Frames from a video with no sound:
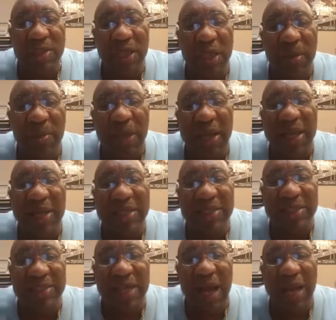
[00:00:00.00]
Let him
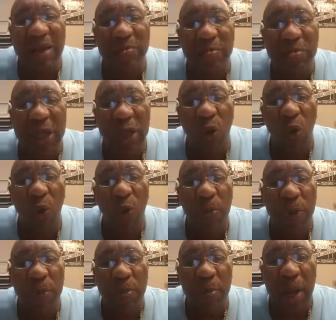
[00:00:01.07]
enlighten me,
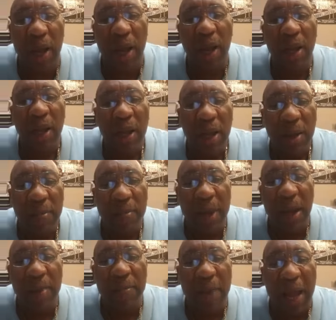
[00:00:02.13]
open my,
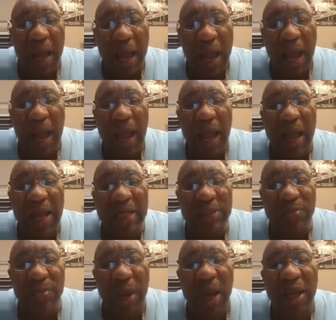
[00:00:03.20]
my, my
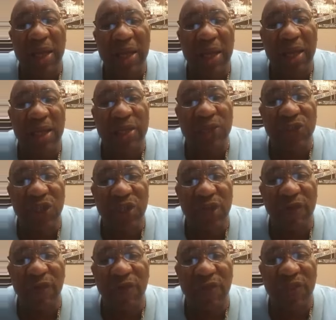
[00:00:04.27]
eyes, my ears to
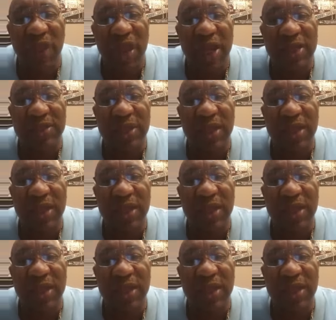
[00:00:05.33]
different things